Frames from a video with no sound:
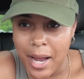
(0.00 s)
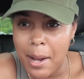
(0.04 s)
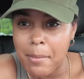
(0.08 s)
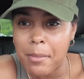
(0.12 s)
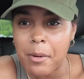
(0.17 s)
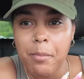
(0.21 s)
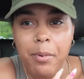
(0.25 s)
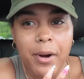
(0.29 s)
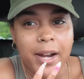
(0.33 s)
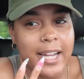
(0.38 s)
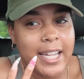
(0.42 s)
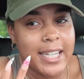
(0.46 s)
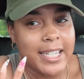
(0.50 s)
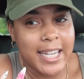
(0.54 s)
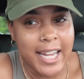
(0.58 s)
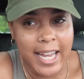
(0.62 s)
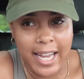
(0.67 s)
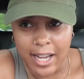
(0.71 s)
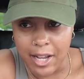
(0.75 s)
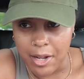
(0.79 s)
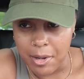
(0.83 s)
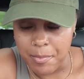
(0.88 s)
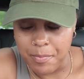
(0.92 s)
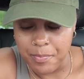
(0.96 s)
I'm going to break it
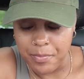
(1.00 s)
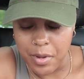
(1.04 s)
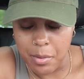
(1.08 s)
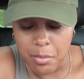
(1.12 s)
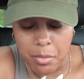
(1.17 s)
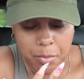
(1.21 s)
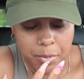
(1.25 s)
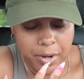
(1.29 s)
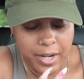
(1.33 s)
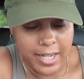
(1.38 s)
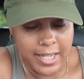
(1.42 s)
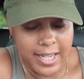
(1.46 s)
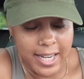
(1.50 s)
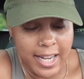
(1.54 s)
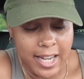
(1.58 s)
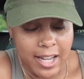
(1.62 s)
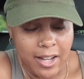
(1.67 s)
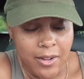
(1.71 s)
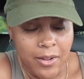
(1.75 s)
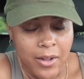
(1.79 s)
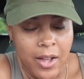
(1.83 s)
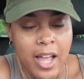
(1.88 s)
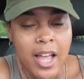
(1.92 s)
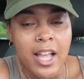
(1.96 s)
down.
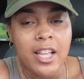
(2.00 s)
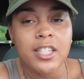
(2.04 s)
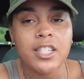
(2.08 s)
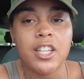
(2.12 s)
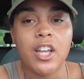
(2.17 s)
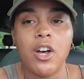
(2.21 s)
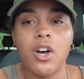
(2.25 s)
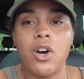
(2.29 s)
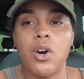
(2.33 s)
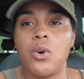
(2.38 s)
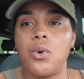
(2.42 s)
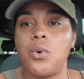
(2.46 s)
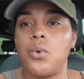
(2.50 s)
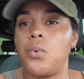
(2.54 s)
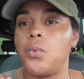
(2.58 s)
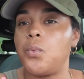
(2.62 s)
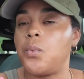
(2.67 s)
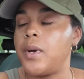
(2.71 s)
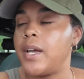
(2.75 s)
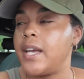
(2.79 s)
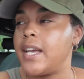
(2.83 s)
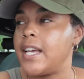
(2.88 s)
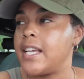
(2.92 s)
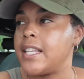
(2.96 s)
So
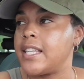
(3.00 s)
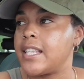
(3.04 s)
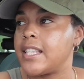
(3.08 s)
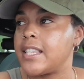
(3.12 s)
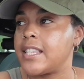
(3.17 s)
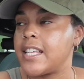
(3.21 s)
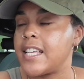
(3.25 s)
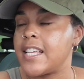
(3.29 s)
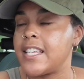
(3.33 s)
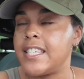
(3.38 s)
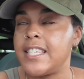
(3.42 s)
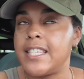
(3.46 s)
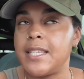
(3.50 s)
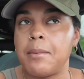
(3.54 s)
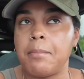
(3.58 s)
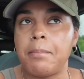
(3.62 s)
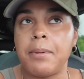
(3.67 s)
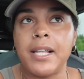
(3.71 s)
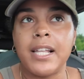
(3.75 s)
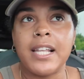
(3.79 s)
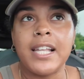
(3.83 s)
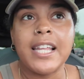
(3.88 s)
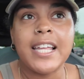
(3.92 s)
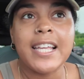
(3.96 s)
with the
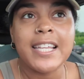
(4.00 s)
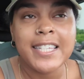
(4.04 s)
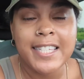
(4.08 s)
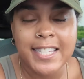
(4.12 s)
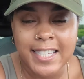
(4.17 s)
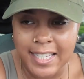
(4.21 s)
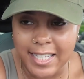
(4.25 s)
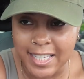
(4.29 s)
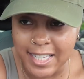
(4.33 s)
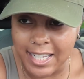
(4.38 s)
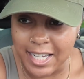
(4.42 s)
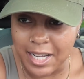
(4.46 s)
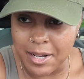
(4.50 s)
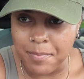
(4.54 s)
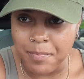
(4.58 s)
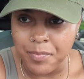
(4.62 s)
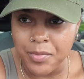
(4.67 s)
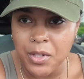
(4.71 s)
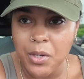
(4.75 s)
simplicity,